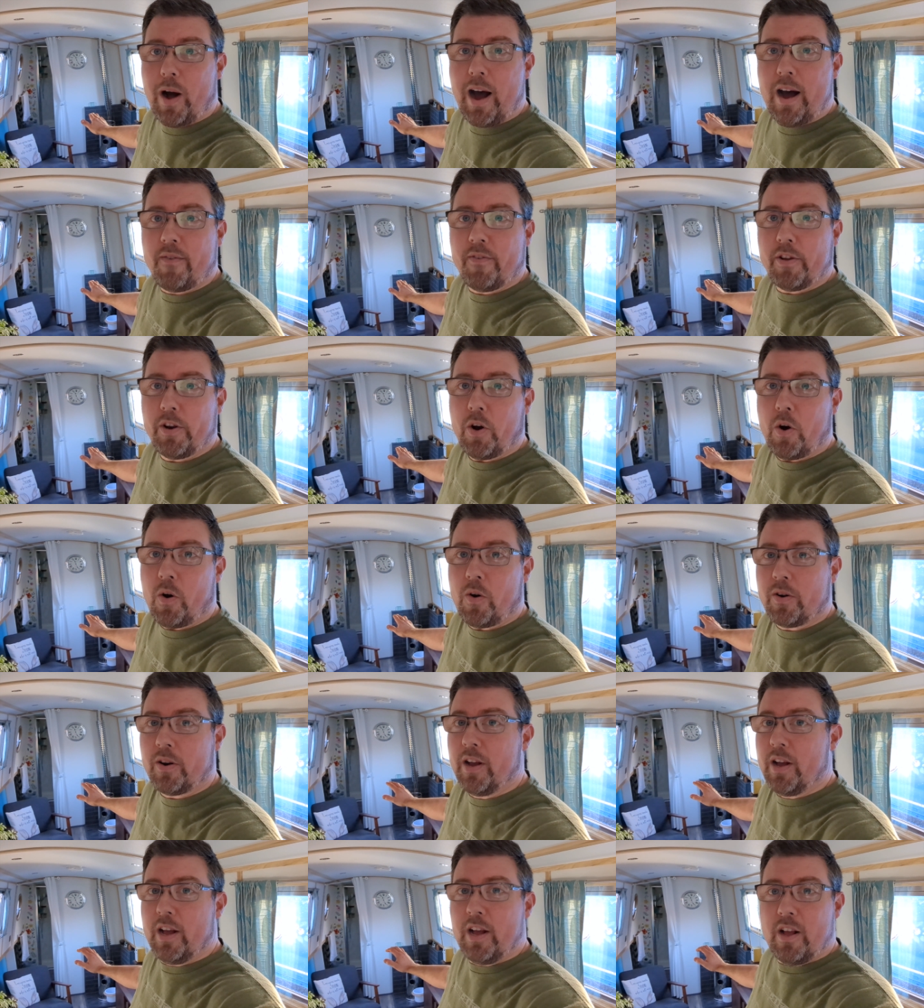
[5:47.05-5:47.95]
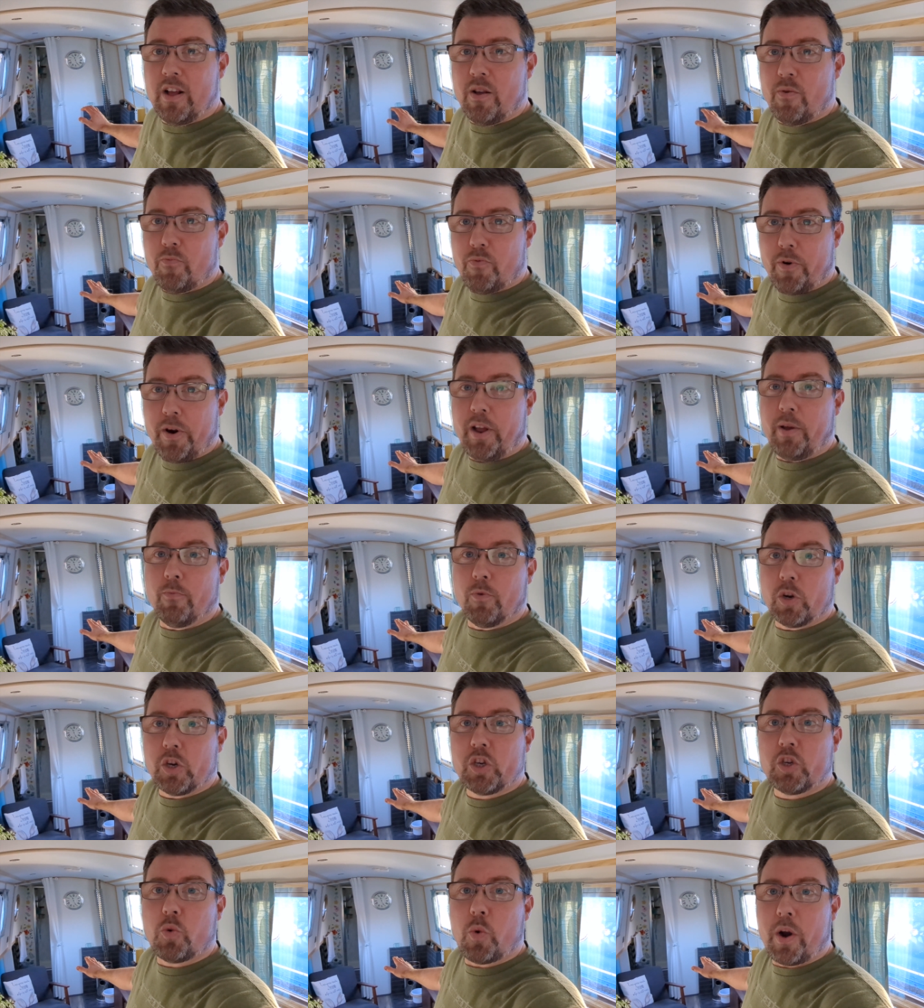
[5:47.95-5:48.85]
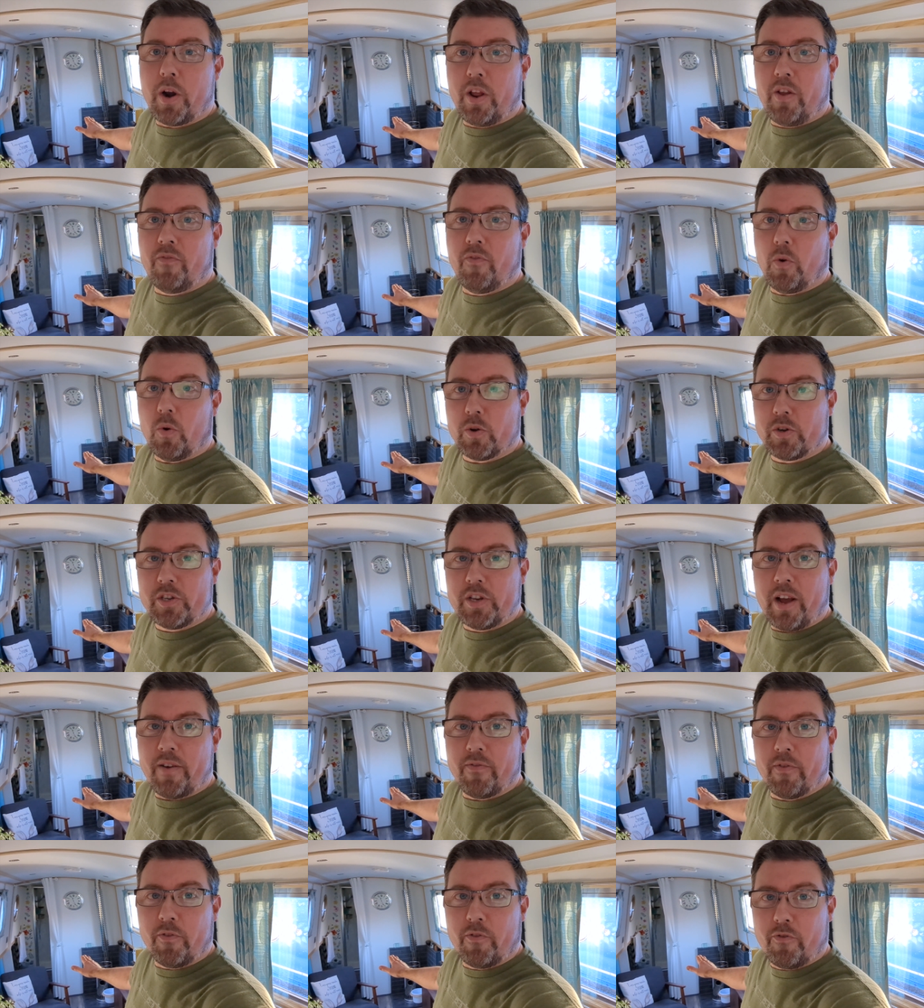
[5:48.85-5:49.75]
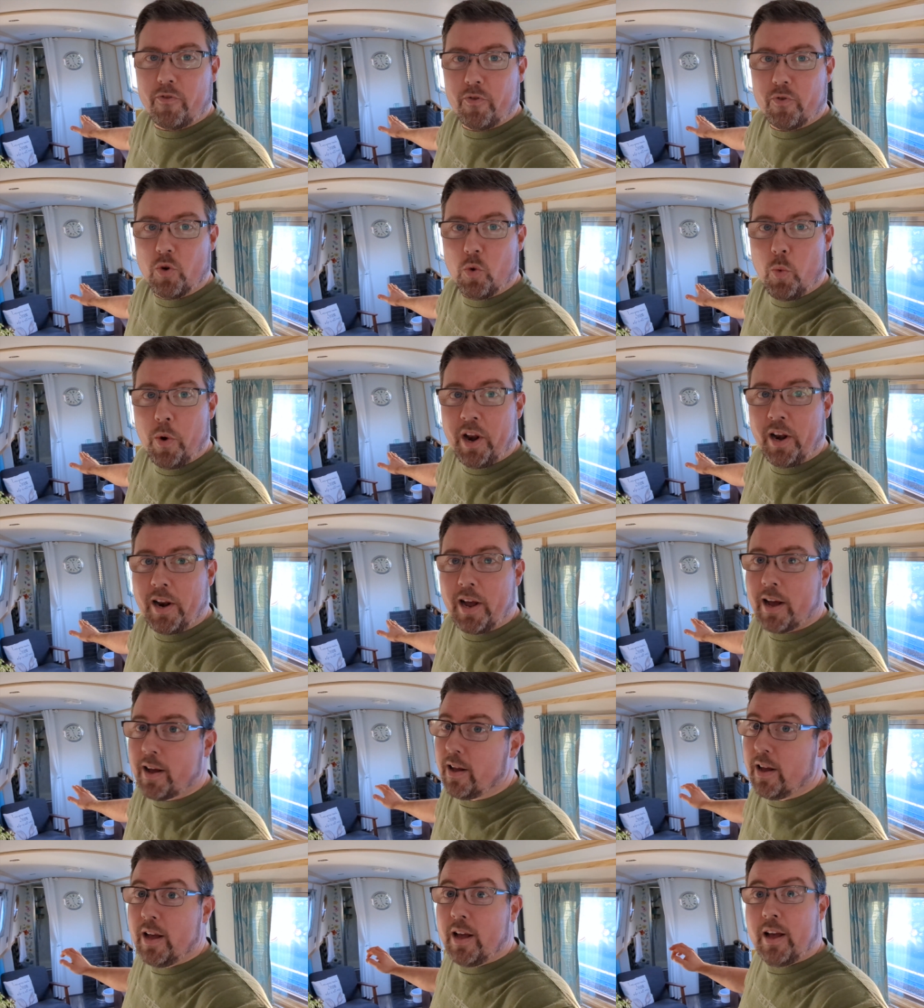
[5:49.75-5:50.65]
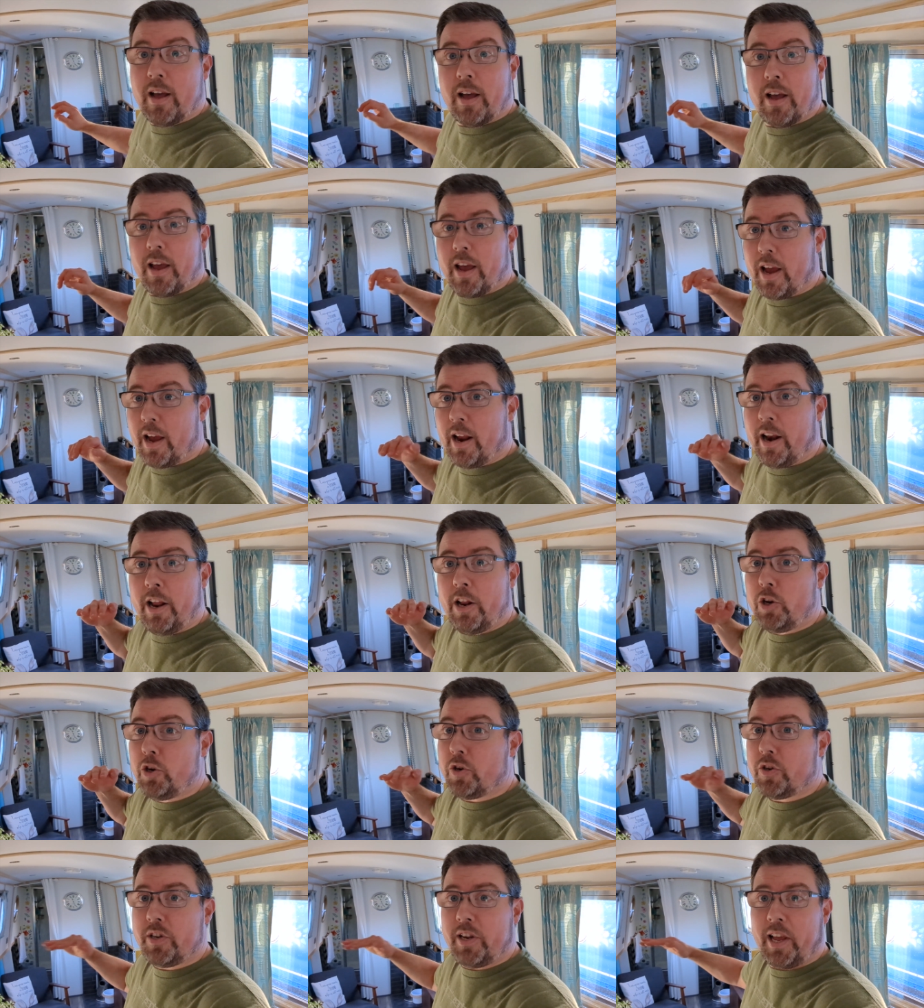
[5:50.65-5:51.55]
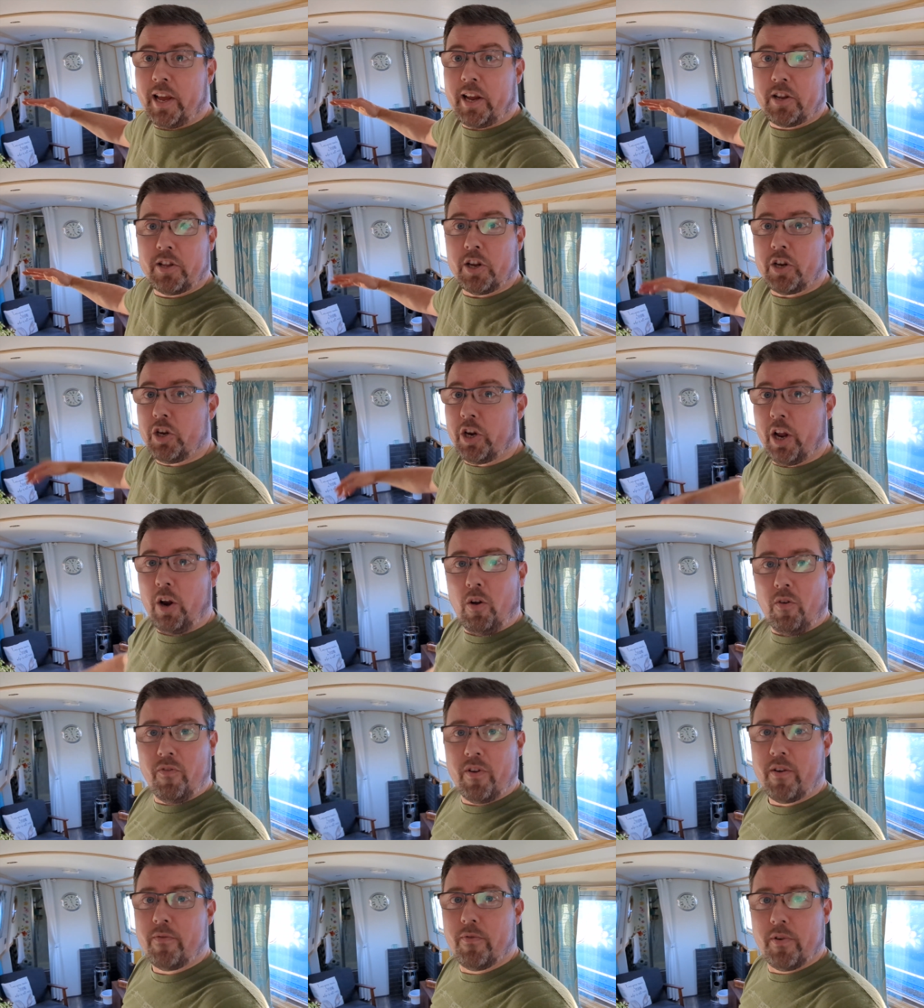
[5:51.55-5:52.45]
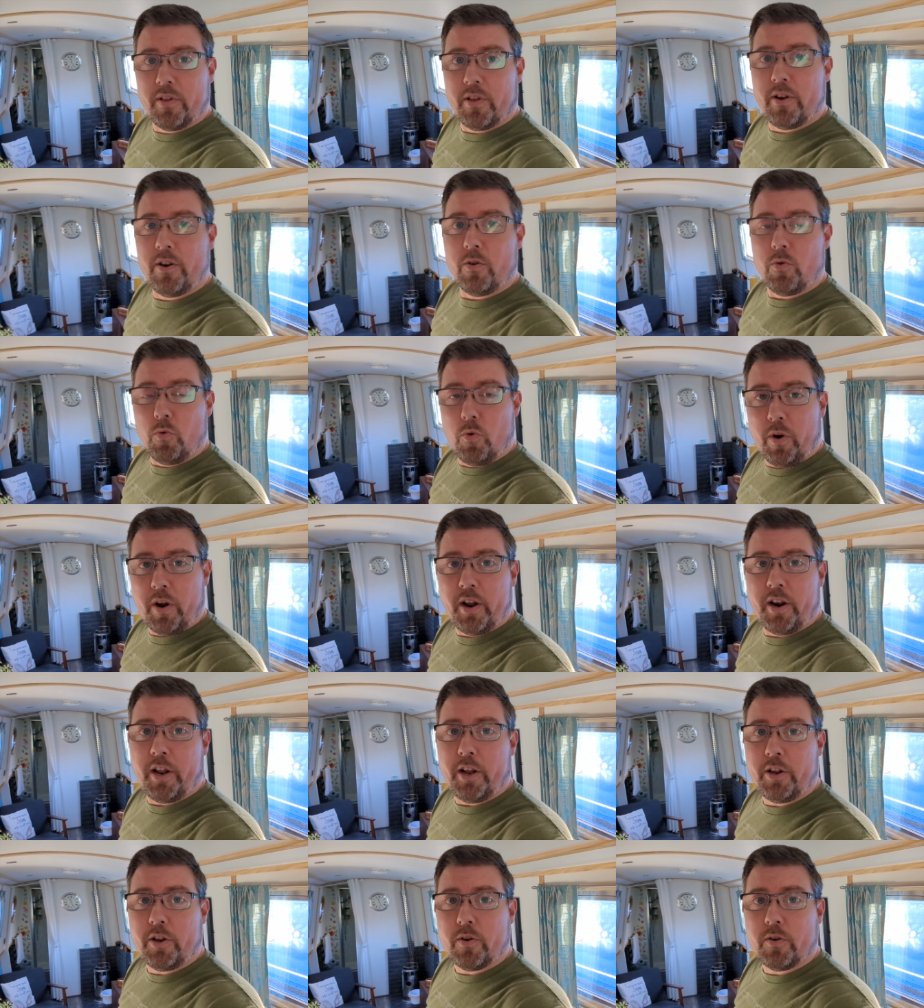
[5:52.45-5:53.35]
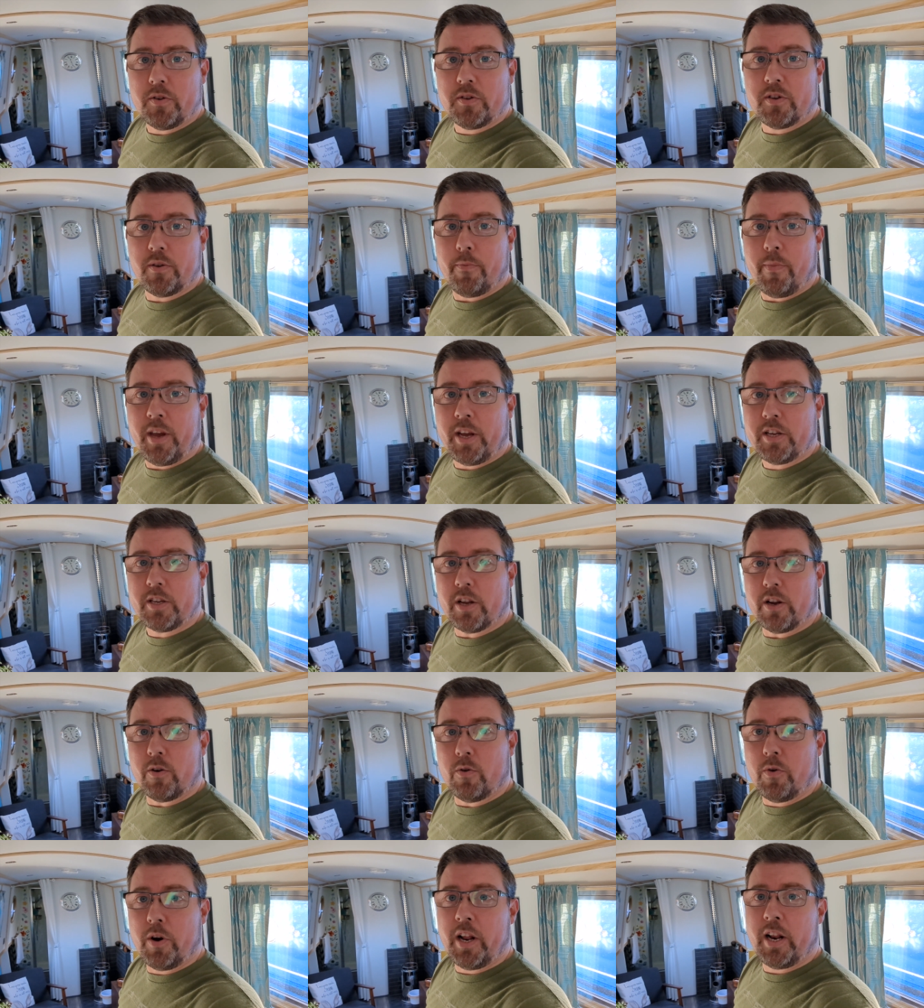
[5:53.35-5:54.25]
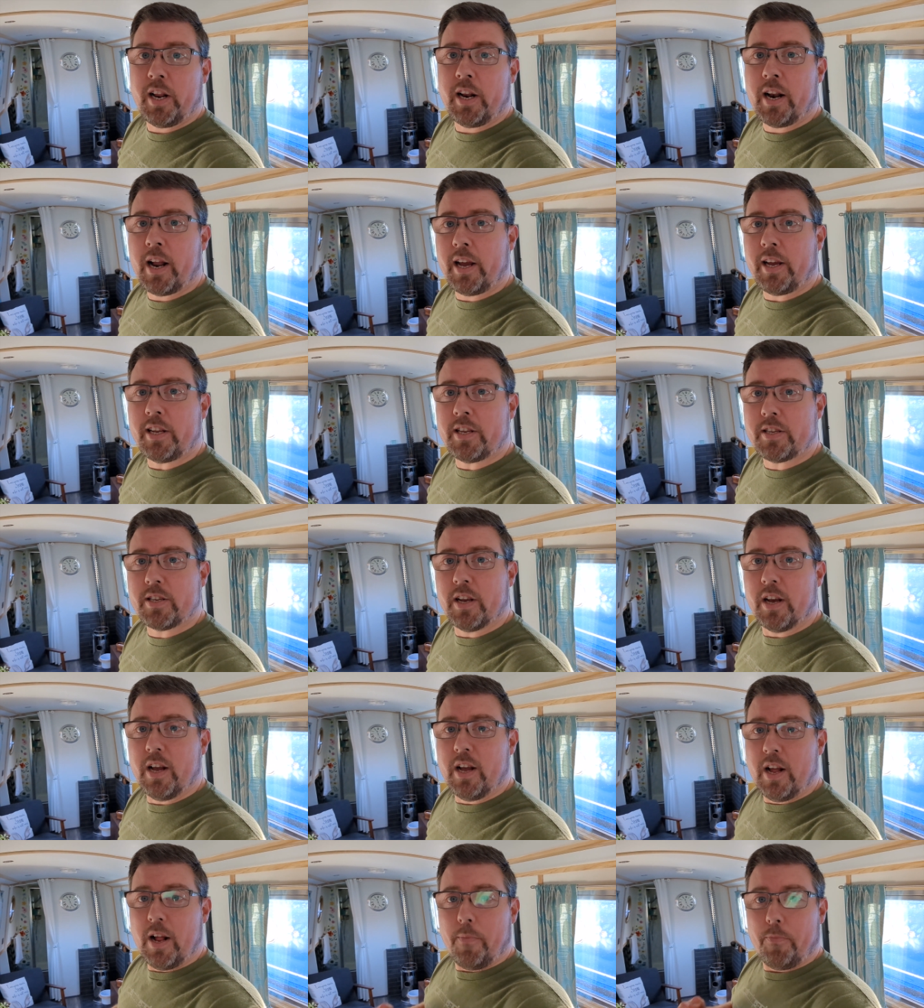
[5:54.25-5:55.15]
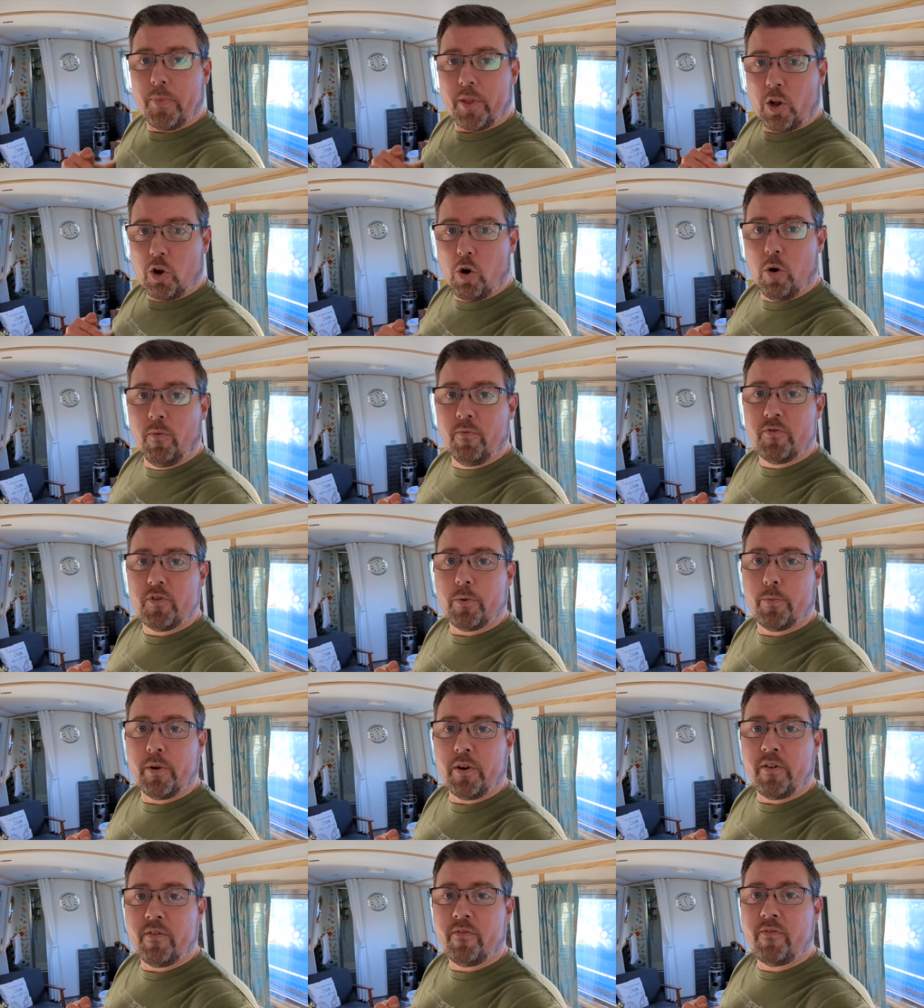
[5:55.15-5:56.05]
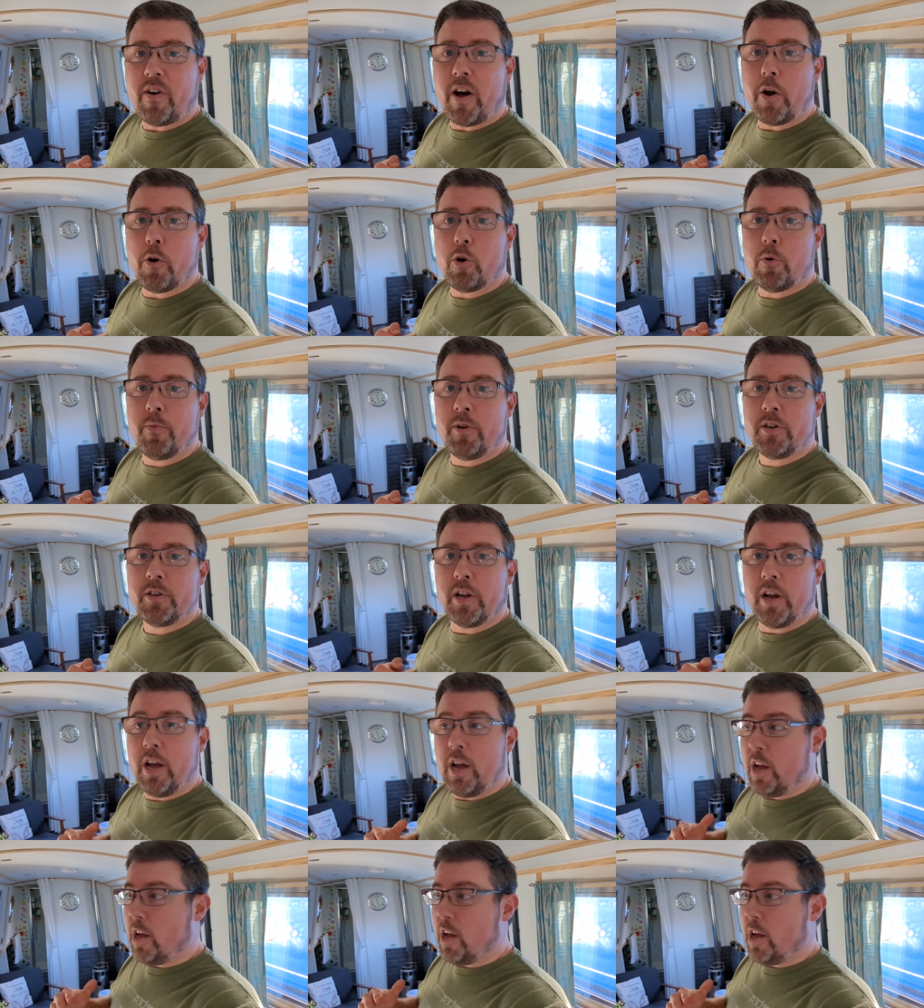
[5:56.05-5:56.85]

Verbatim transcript: have it on pretty much twenty-four seven through the winter. And it just takes the chill off everything. It really does. It makes it a really nice, comfortable environment.